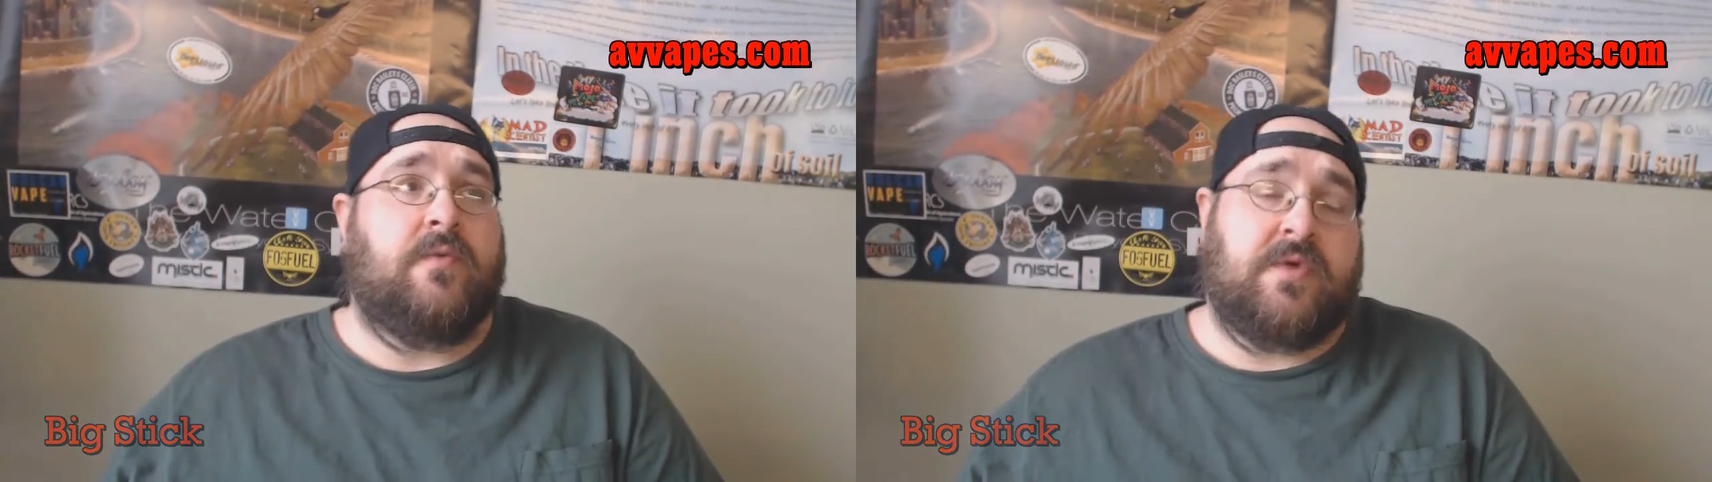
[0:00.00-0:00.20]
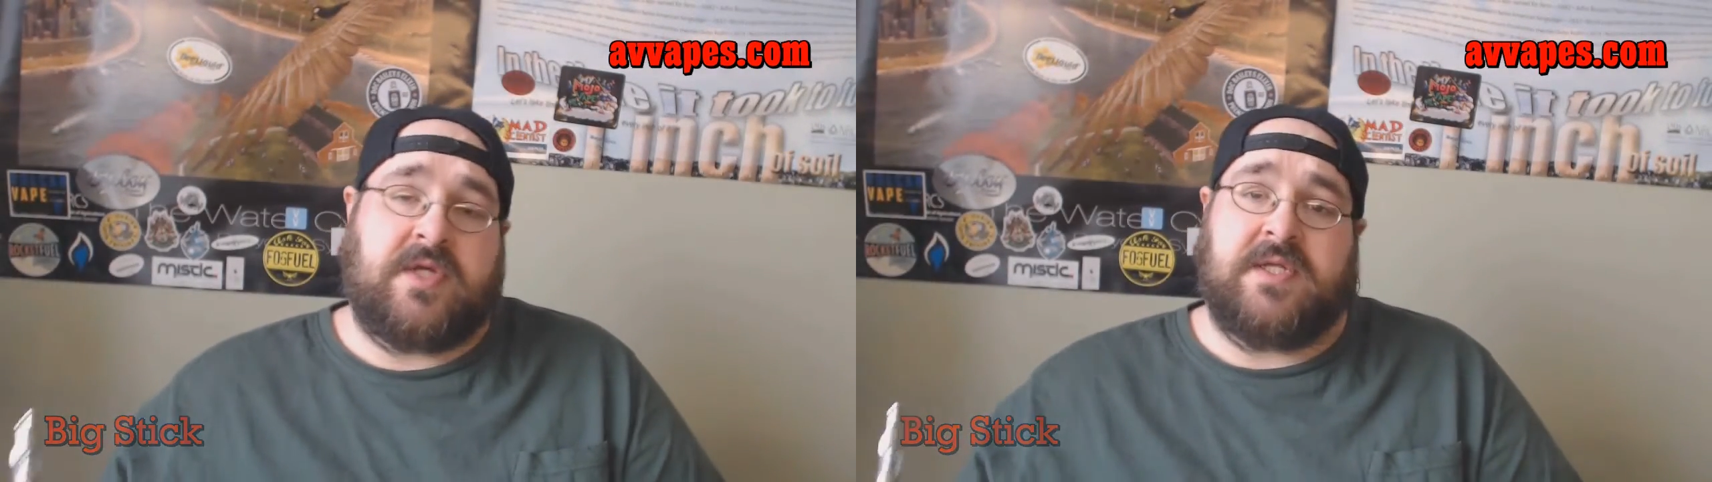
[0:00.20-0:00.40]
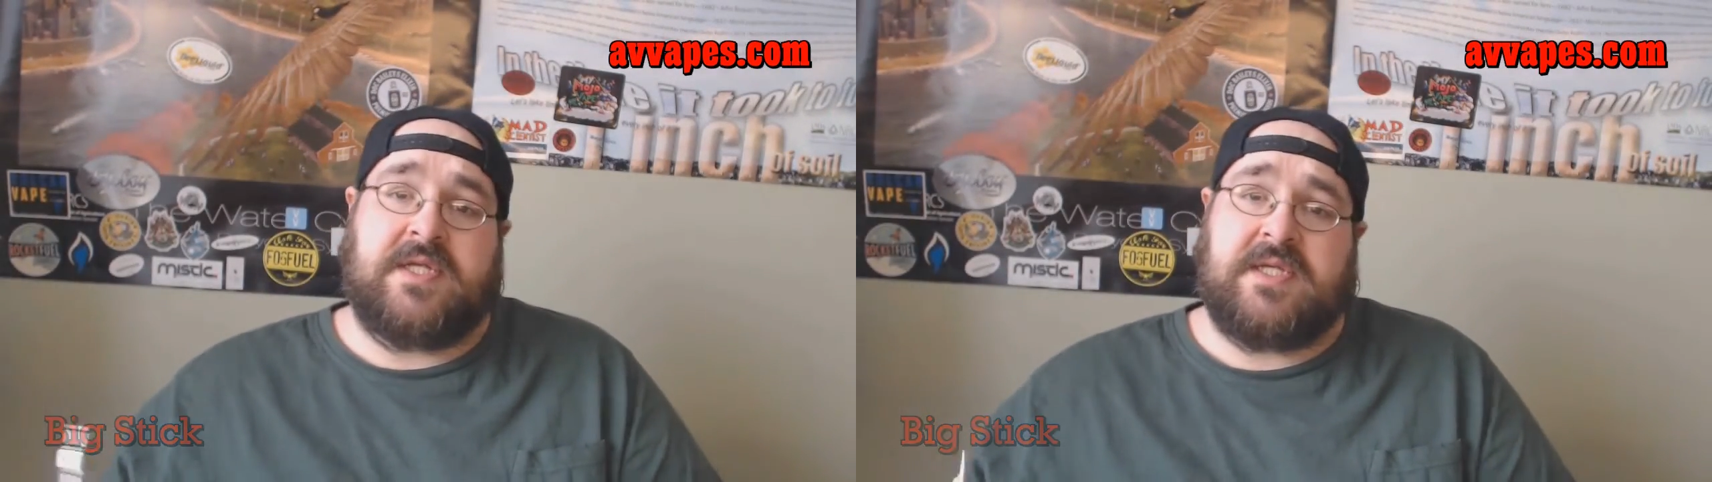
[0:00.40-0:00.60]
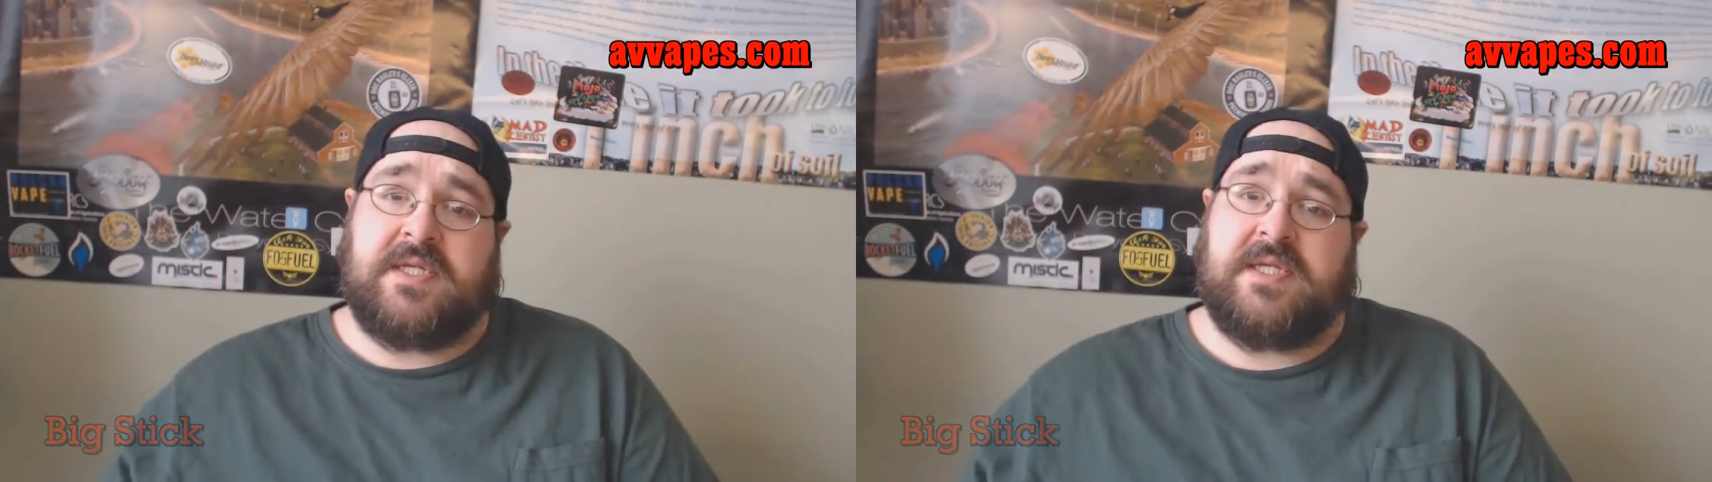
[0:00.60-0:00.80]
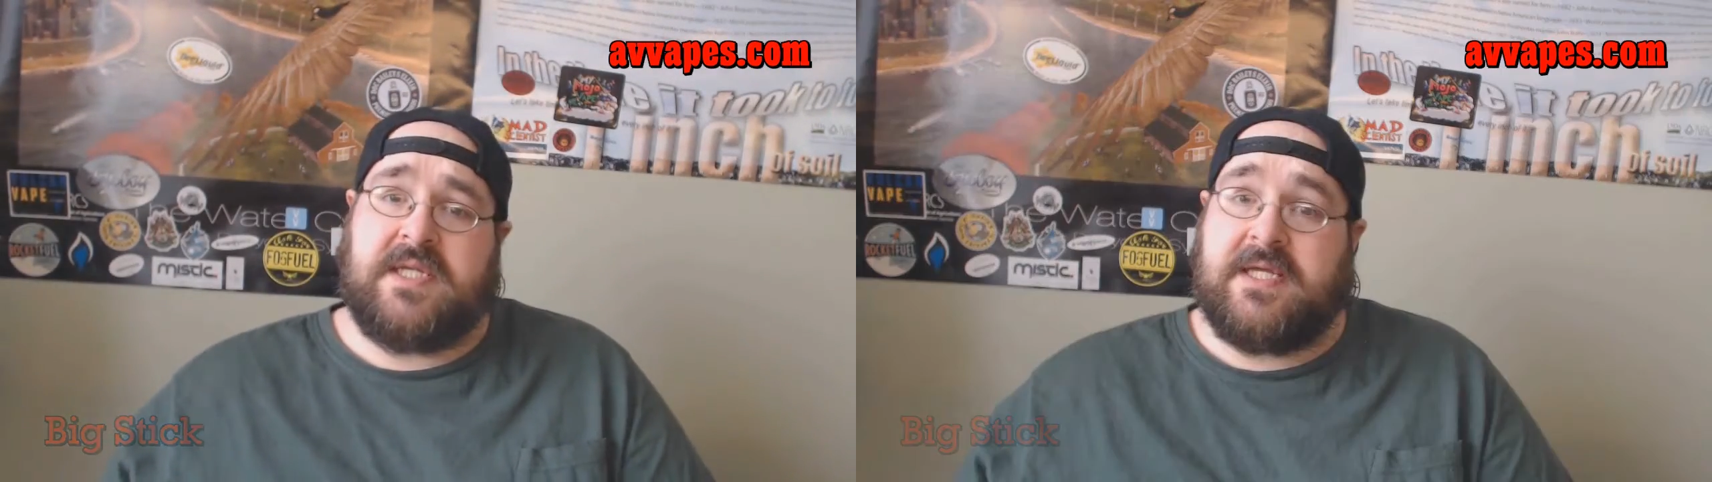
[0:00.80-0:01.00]
with
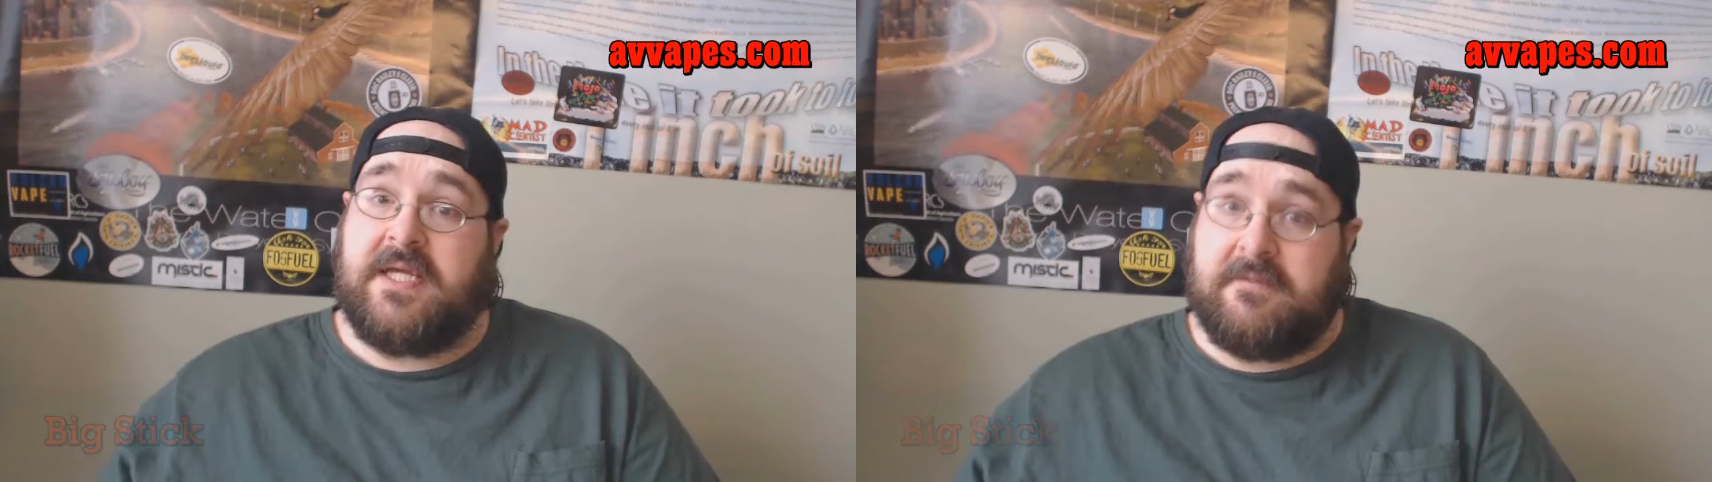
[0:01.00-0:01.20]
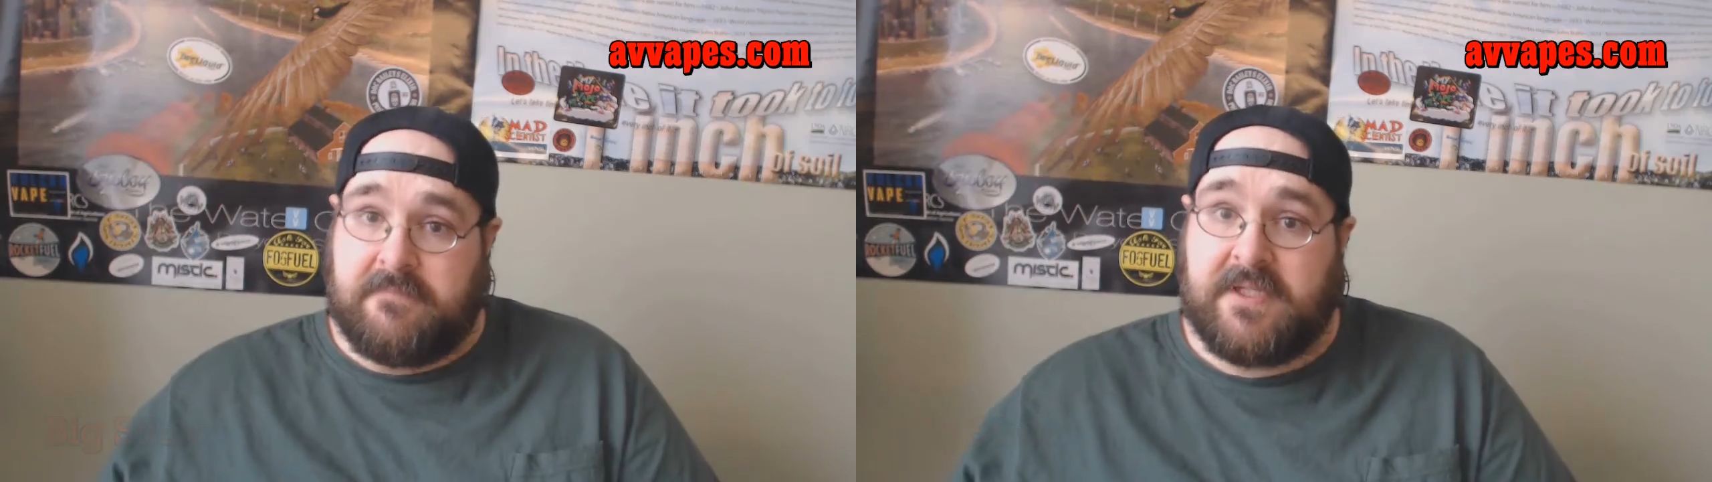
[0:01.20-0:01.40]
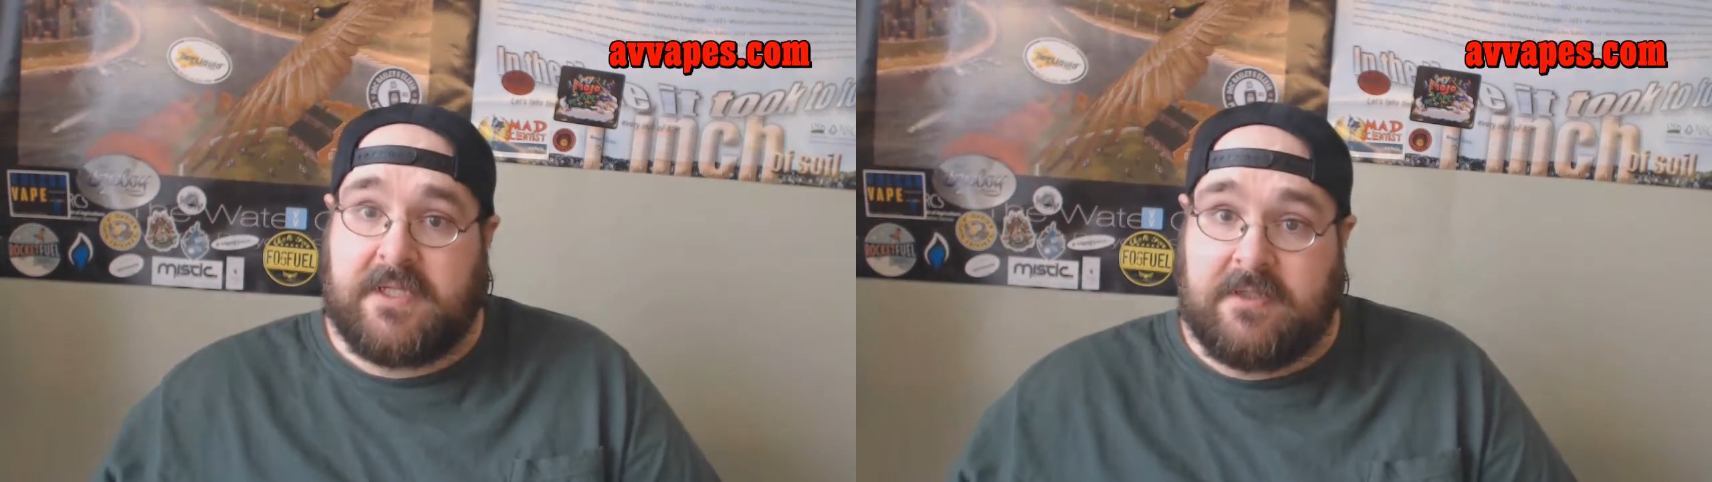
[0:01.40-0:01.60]
consistency and